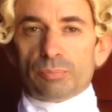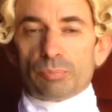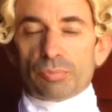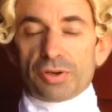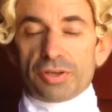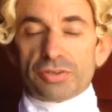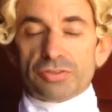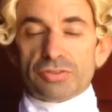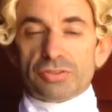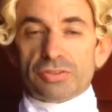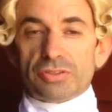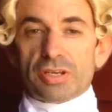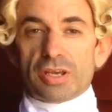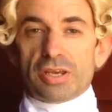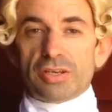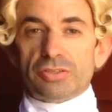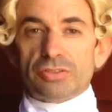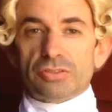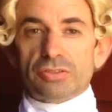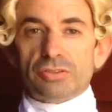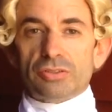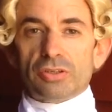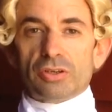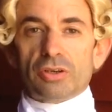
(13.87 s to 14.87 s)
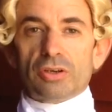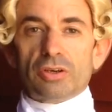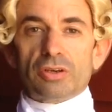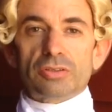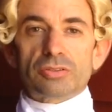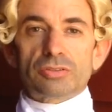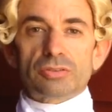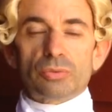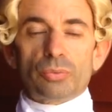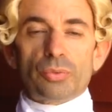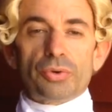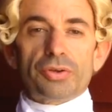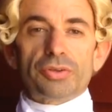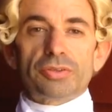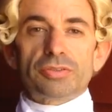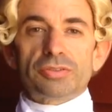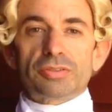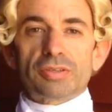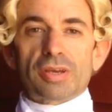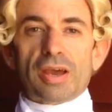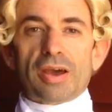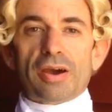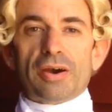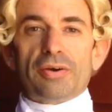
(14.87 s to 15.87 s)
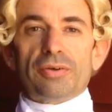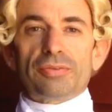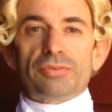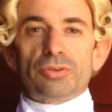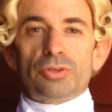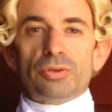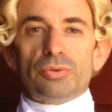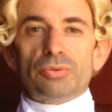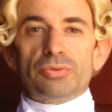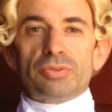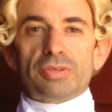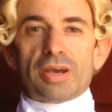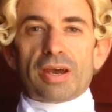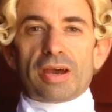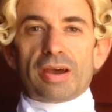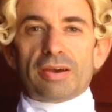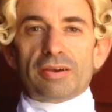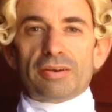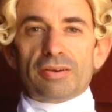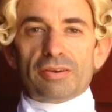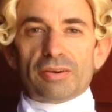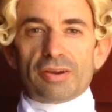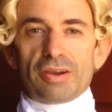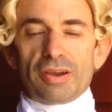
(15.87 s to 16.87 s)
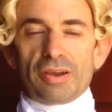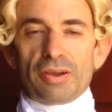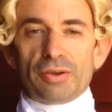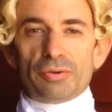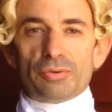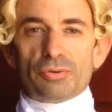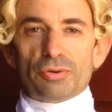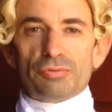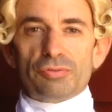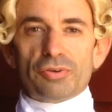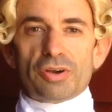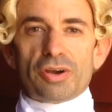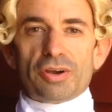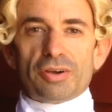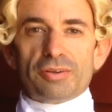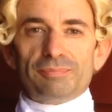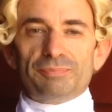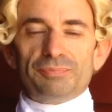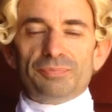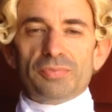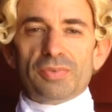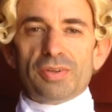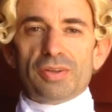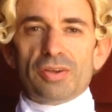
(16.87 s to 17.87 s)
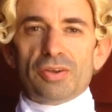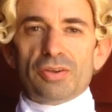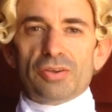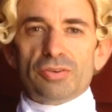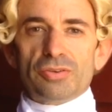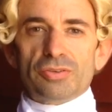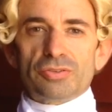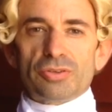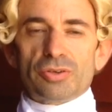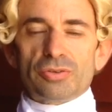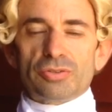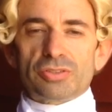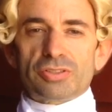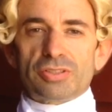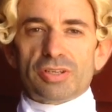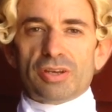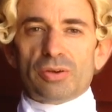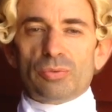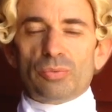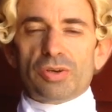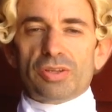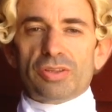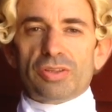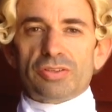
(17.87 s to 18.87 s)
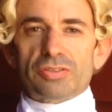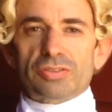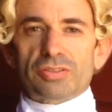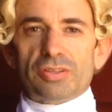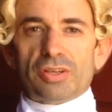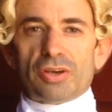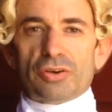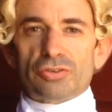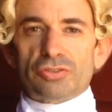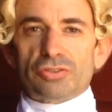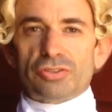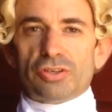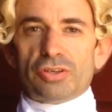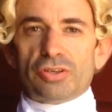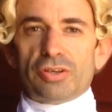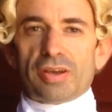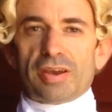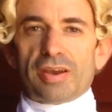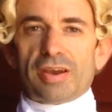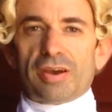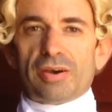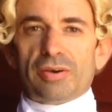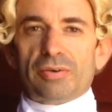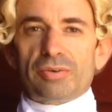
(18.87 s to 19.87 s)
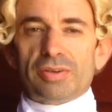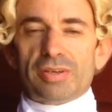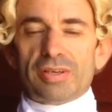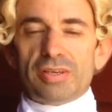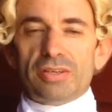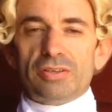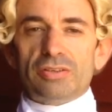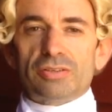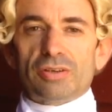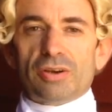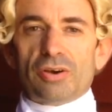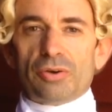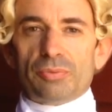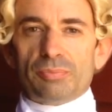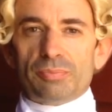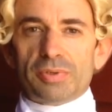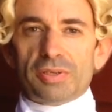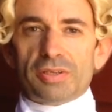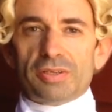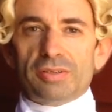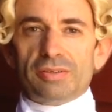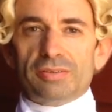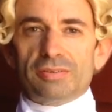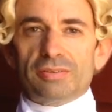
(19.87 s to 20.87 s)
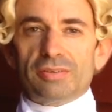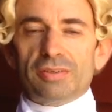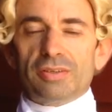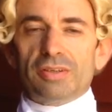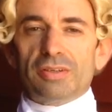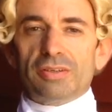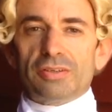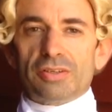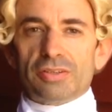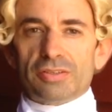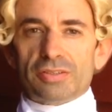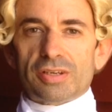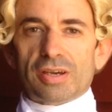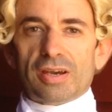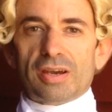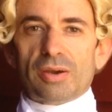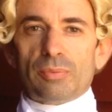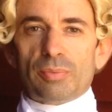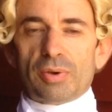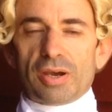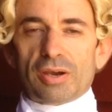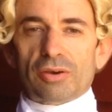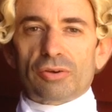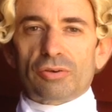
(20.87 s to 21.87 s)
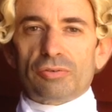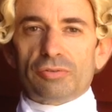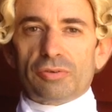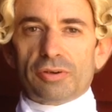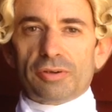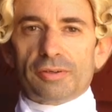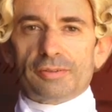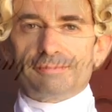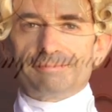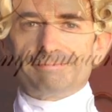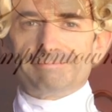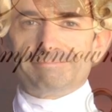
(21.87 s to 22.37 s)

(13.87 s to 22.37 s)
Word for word: presentation to us was how to tie a cravat. So stay with us and I'll show you how he taught me to tie my cravat.